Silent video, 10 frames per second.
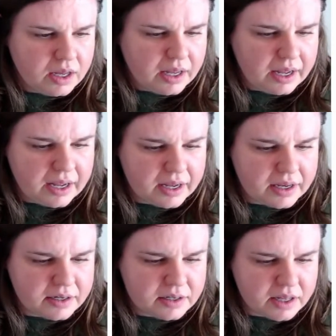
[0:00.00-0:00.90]

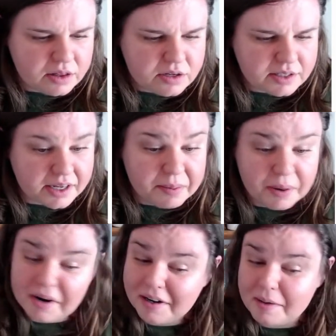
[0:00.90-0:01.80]
And it looks like
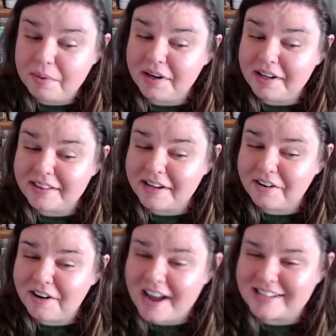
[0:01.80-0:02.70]
pretty thick
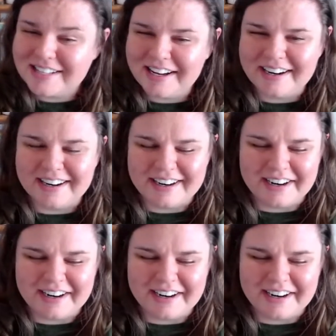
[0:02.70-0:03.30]
grass here.